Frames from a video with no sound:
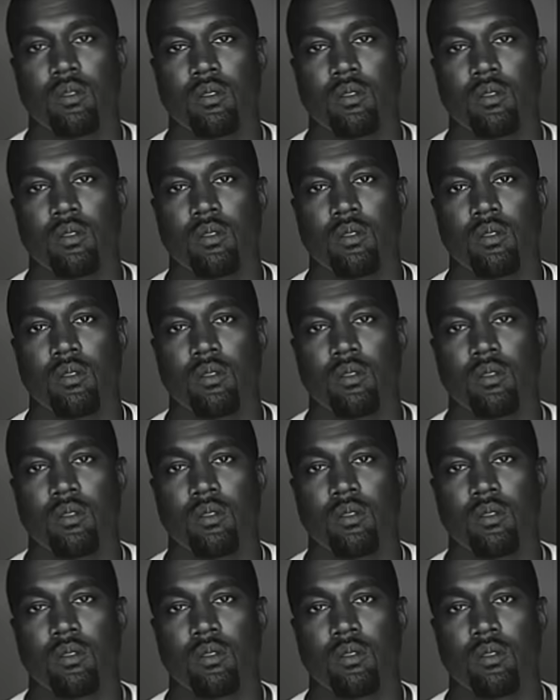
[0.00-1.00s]

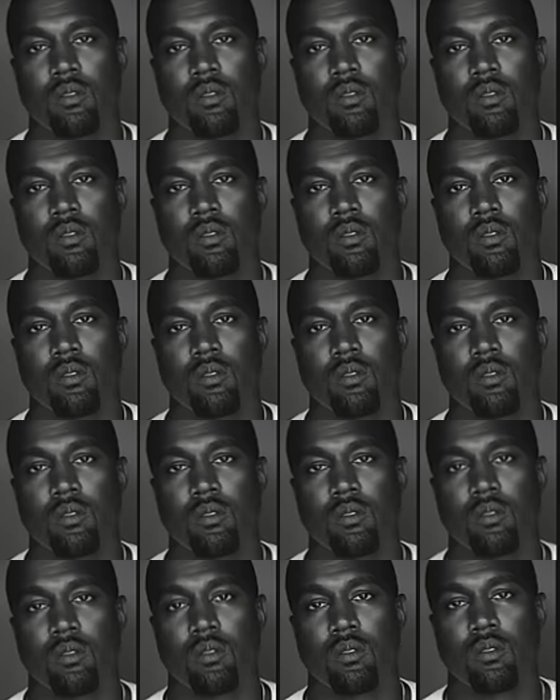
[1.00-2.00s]

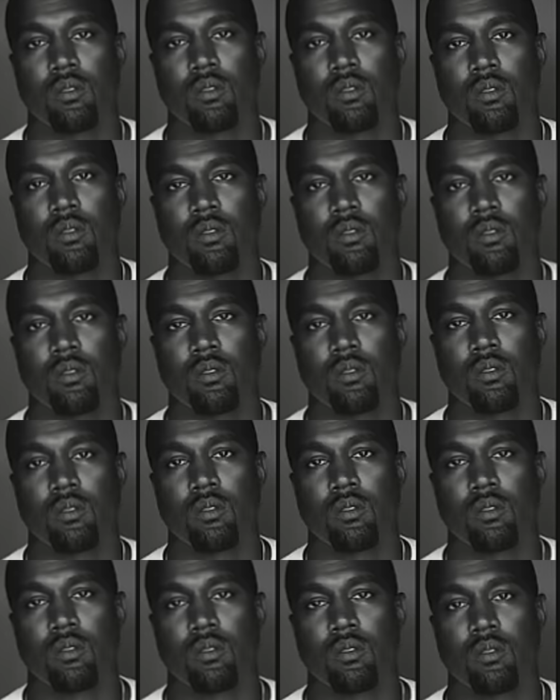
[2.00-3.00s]

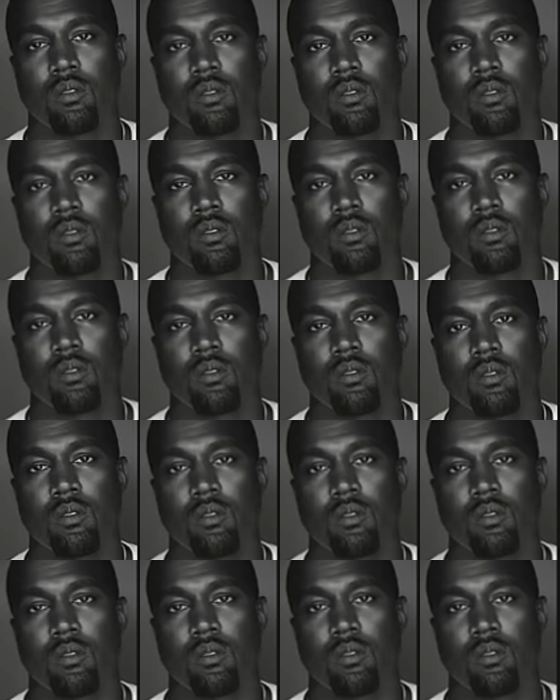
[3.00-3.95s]
(not speaking)